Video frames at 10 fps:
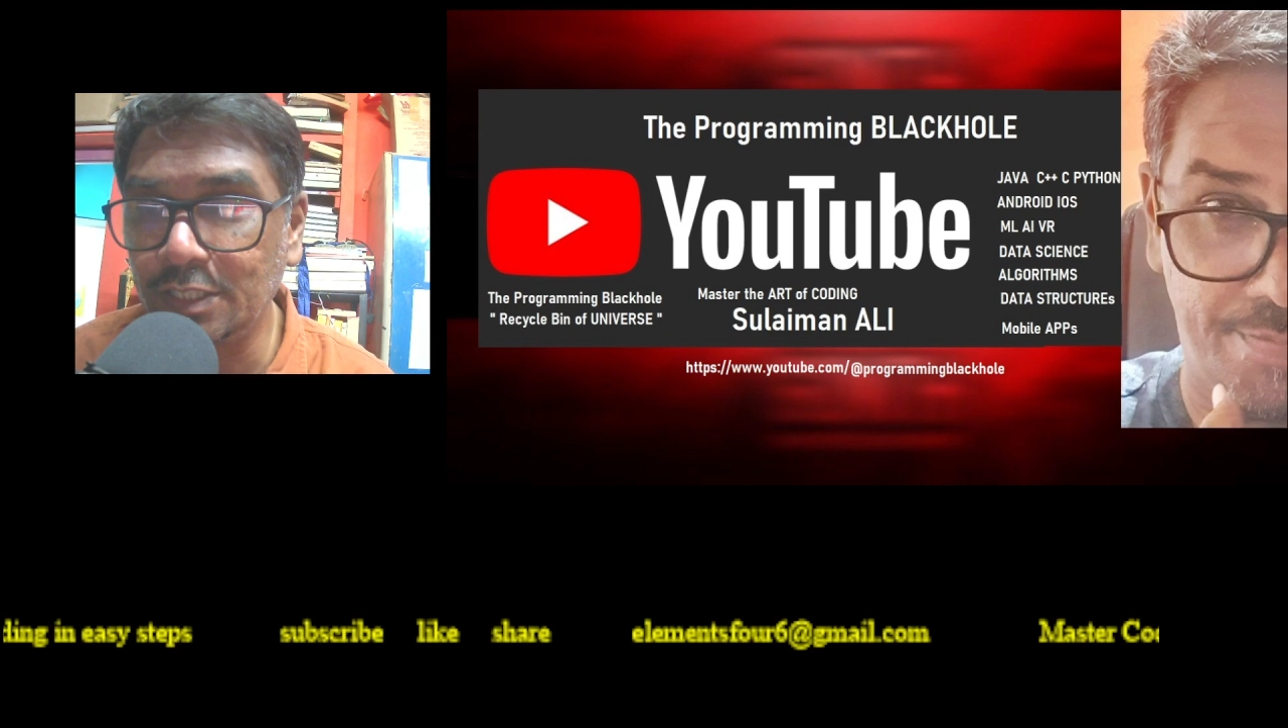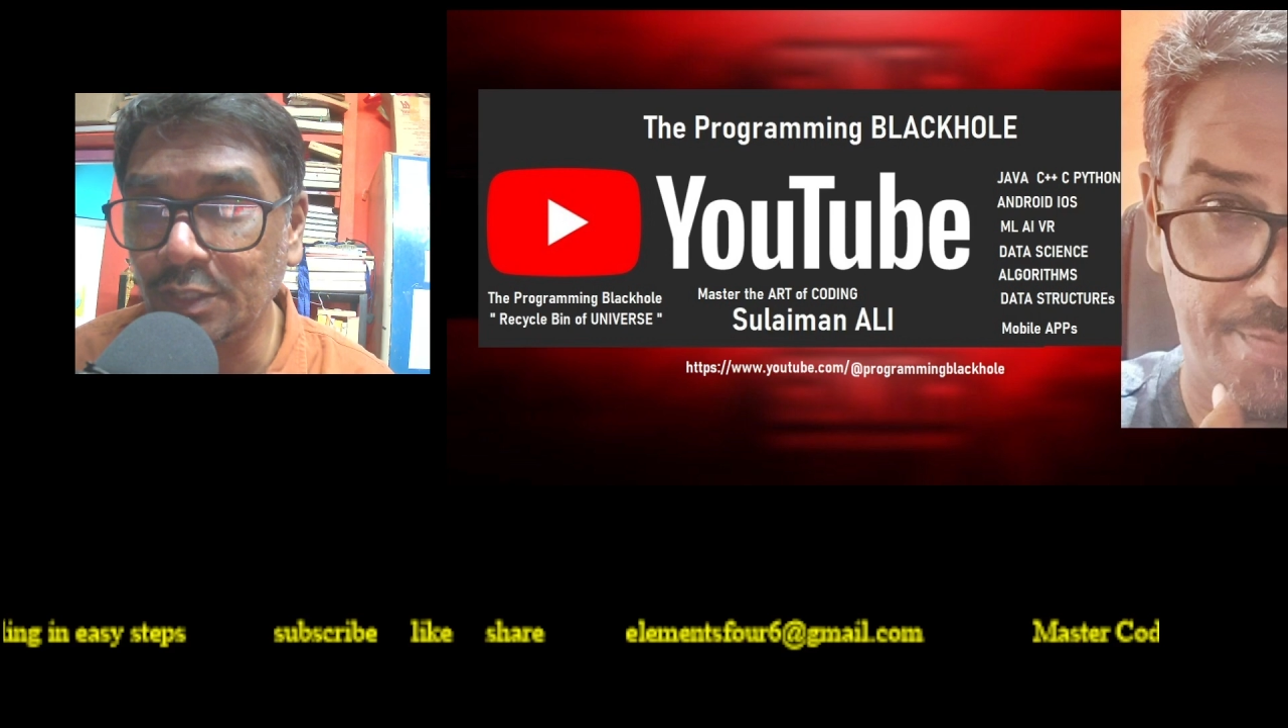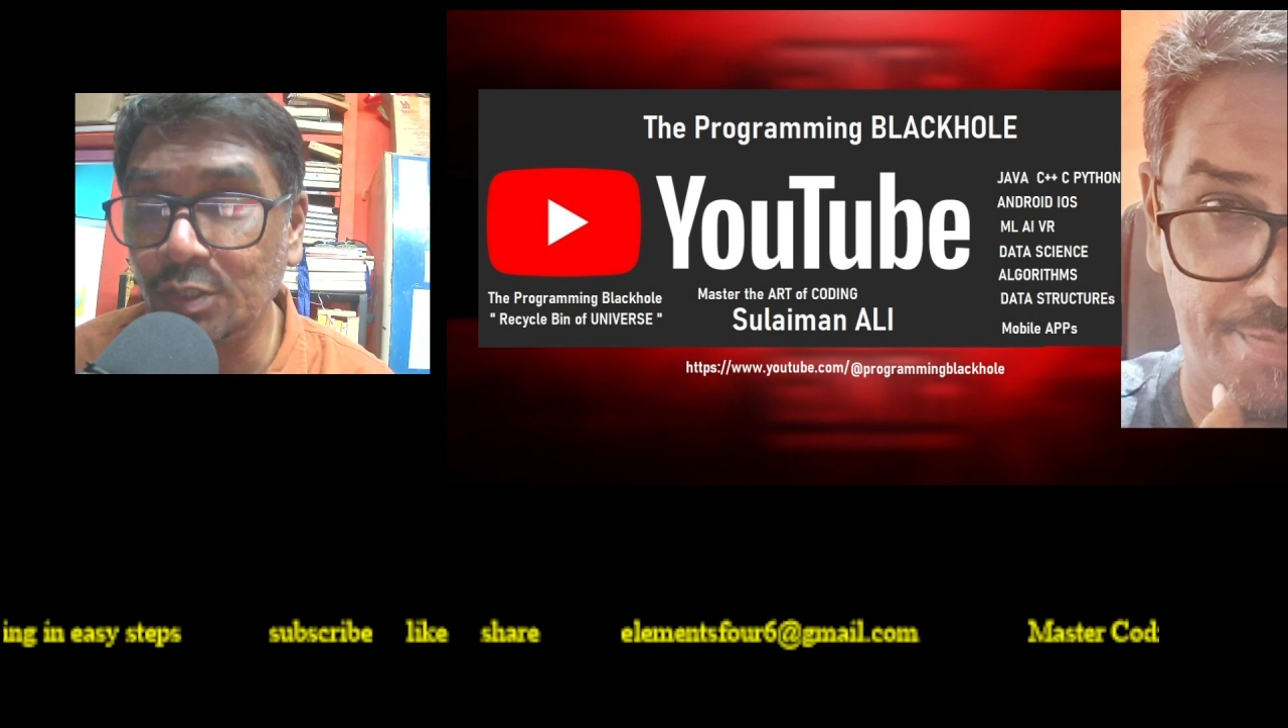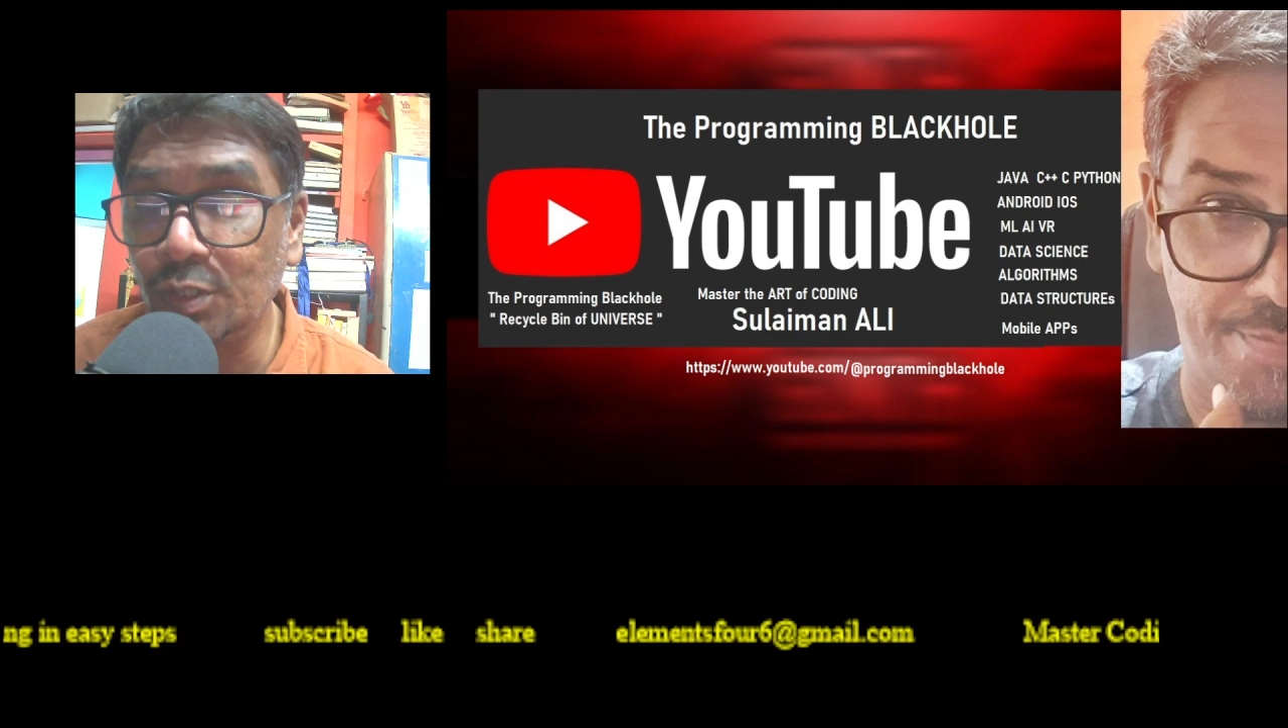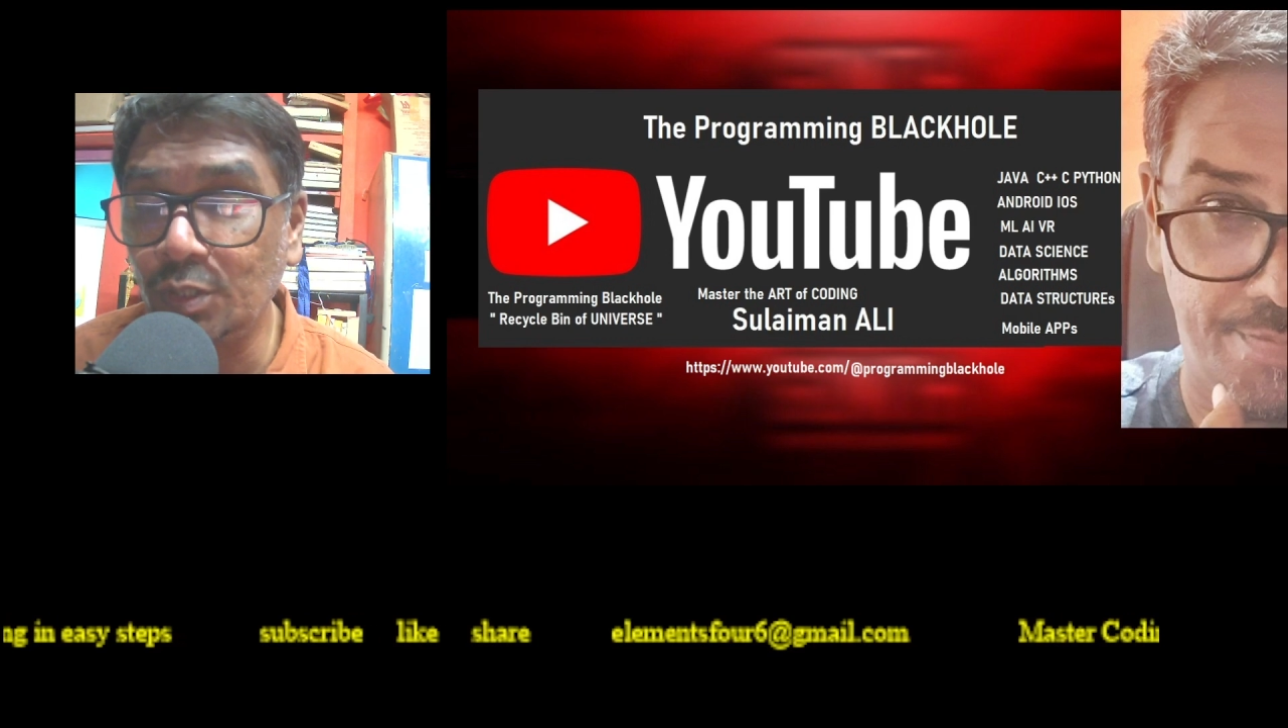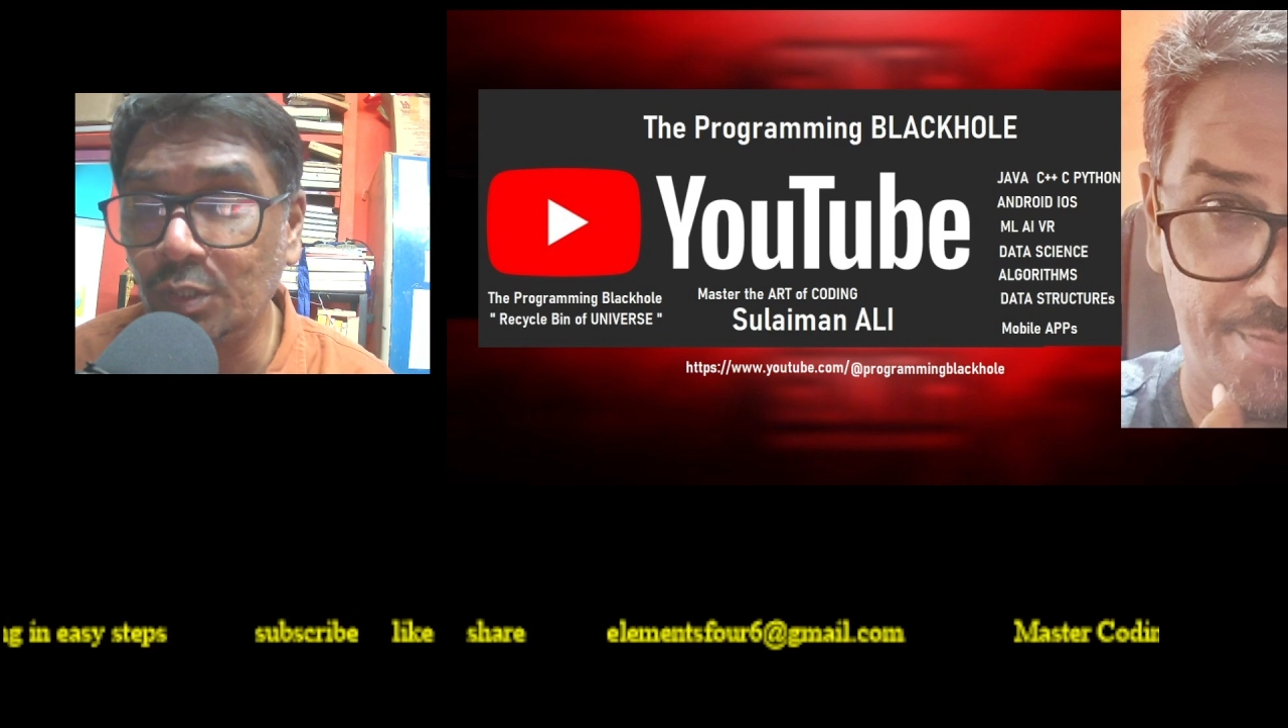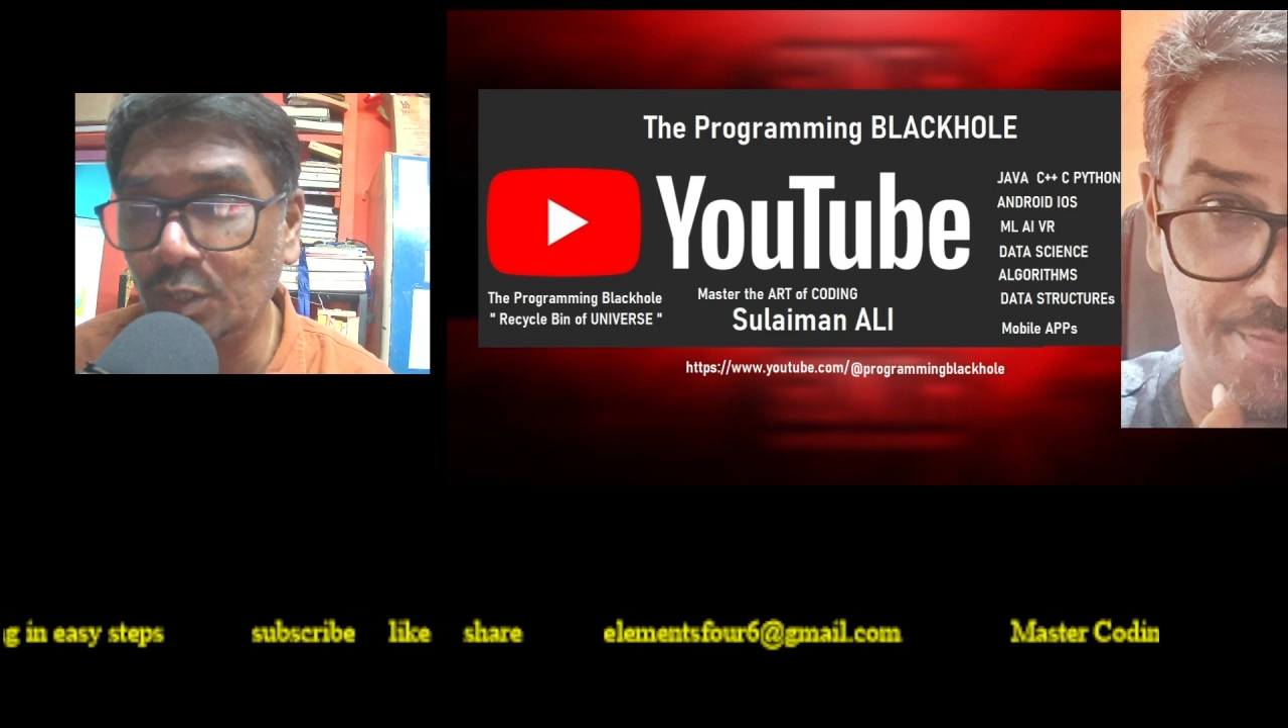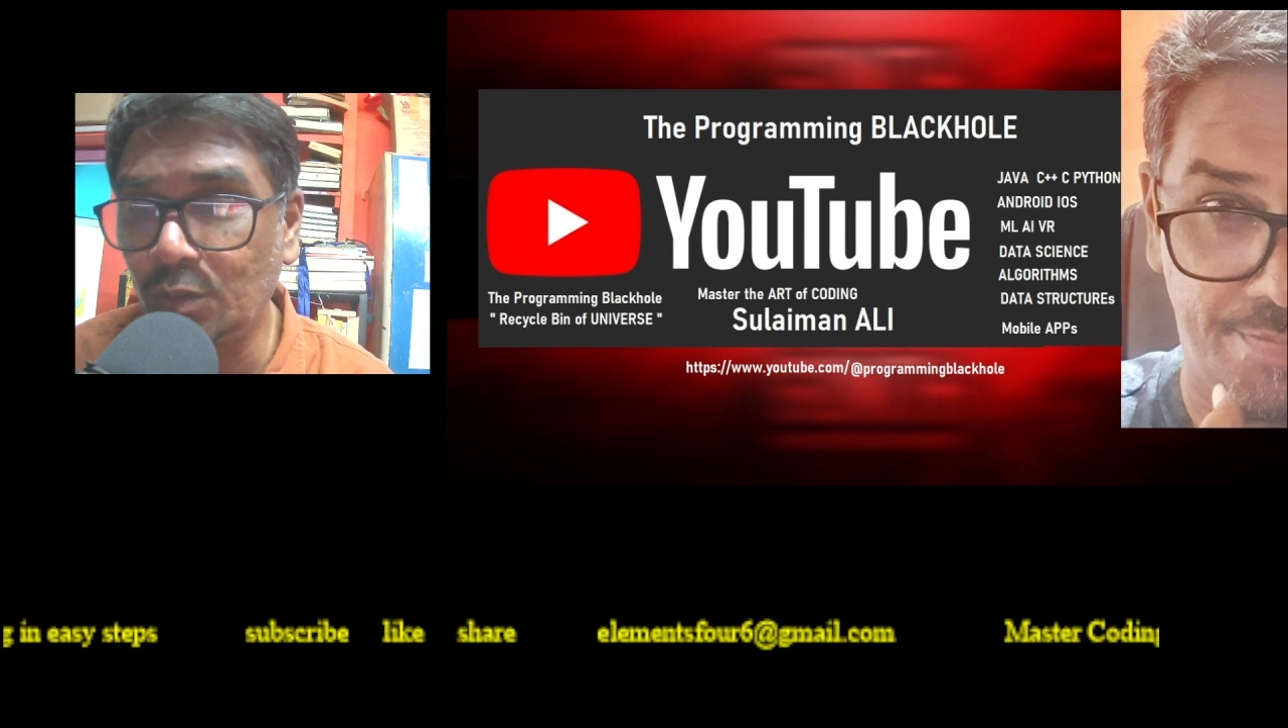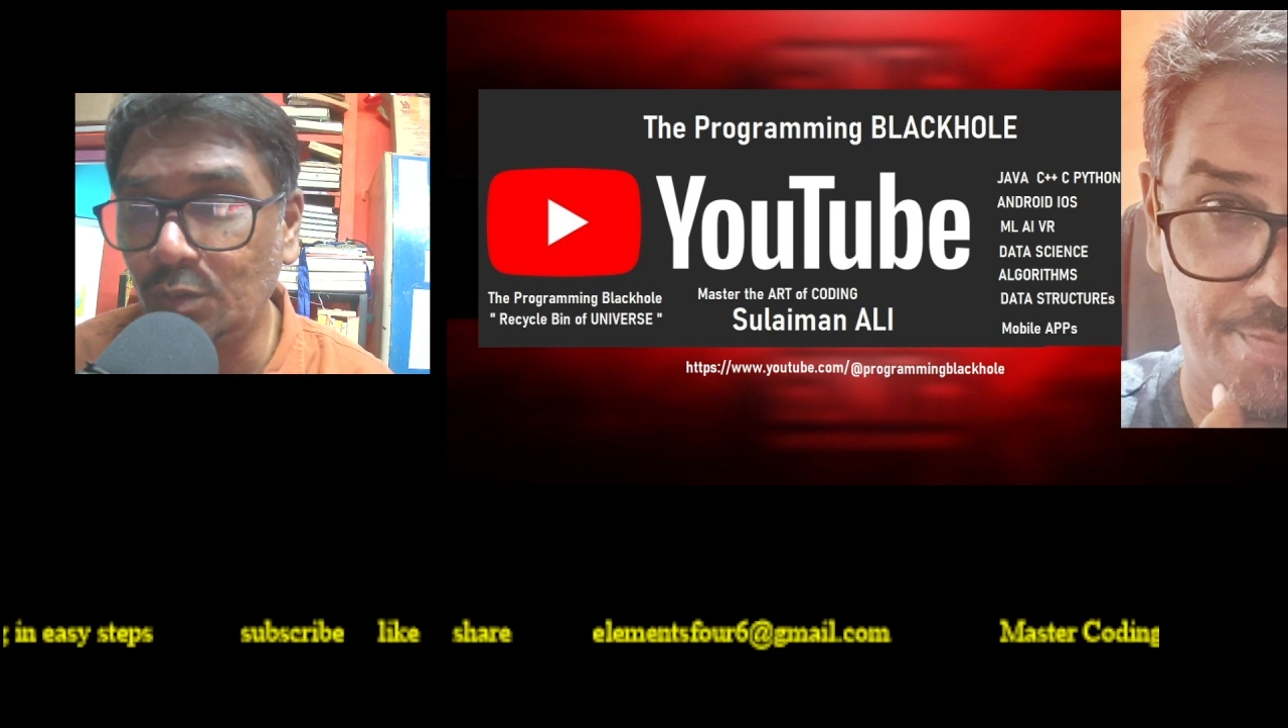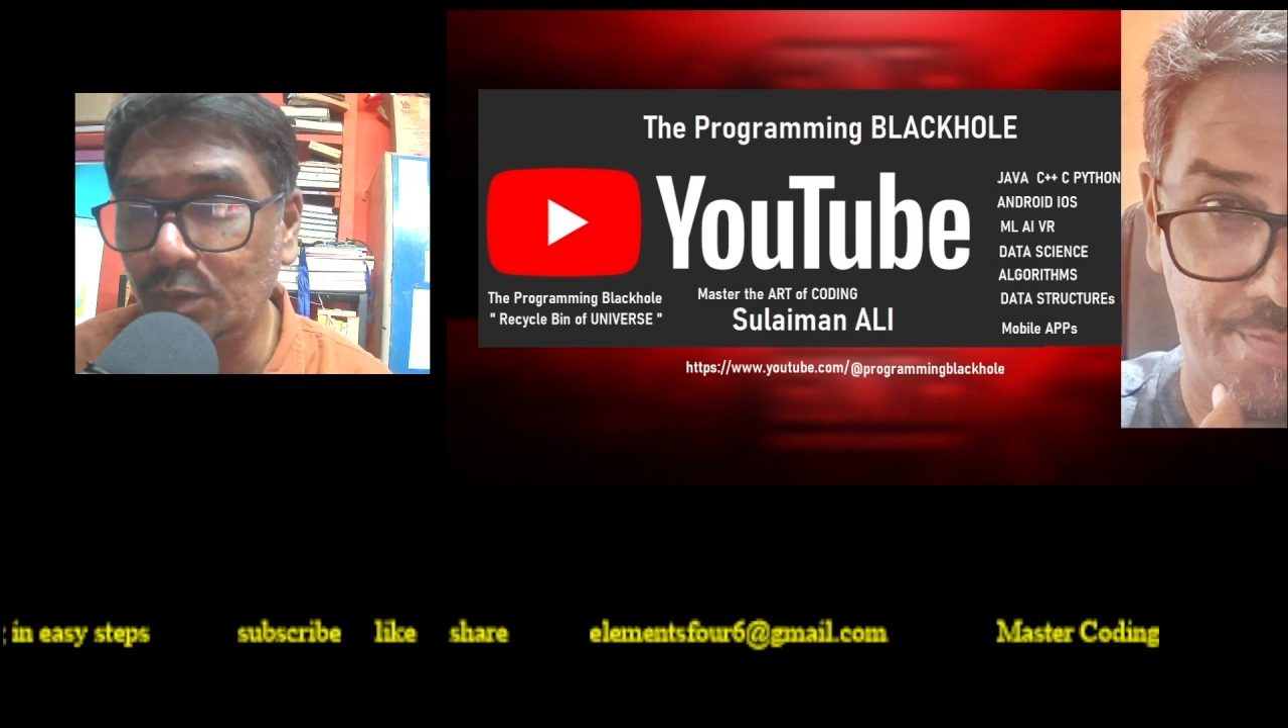you should
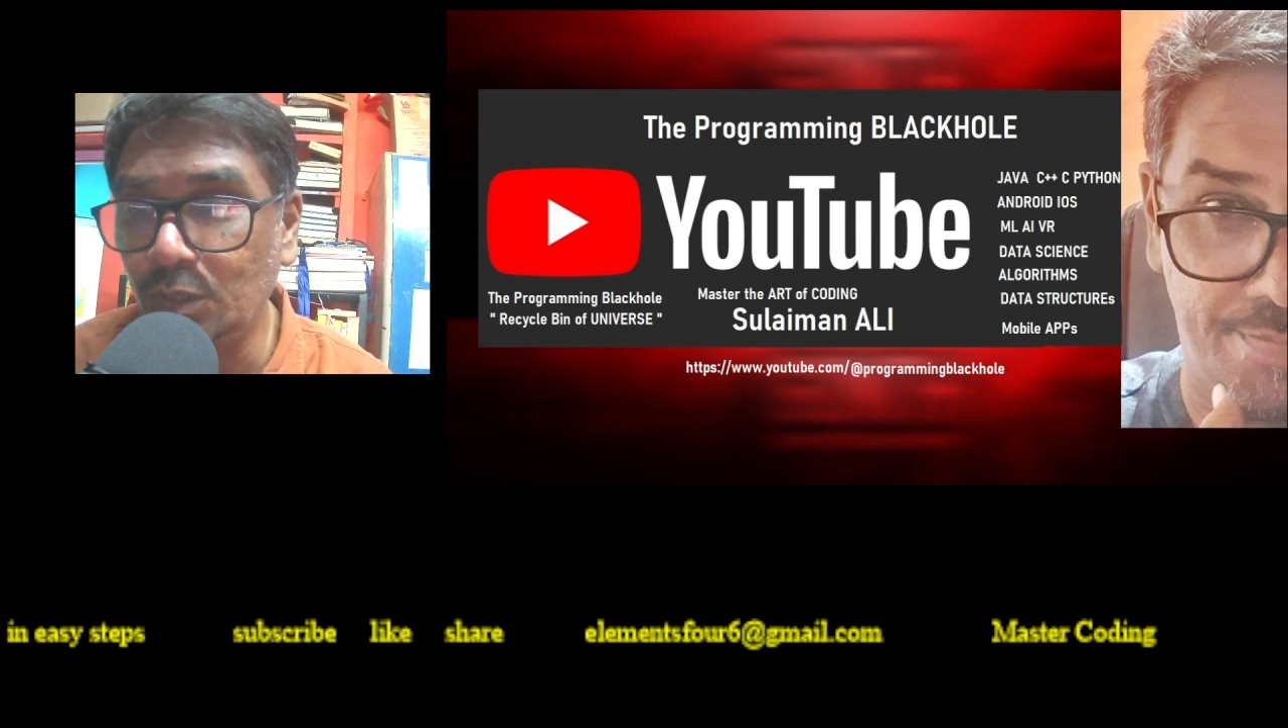know